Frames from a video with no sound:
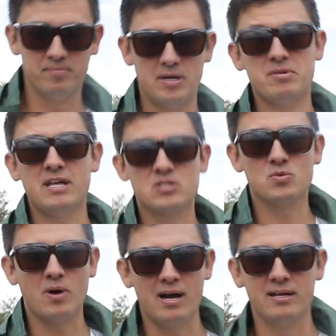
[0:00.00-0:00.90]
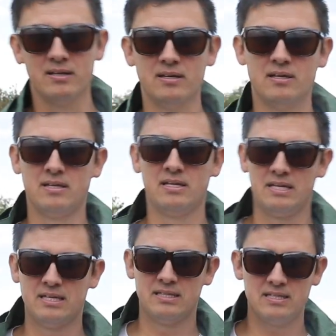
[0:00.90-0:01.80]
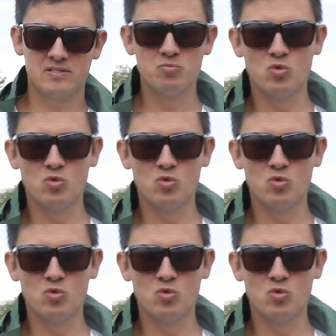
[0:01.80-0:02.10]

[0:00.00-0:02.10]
Maybe that's why this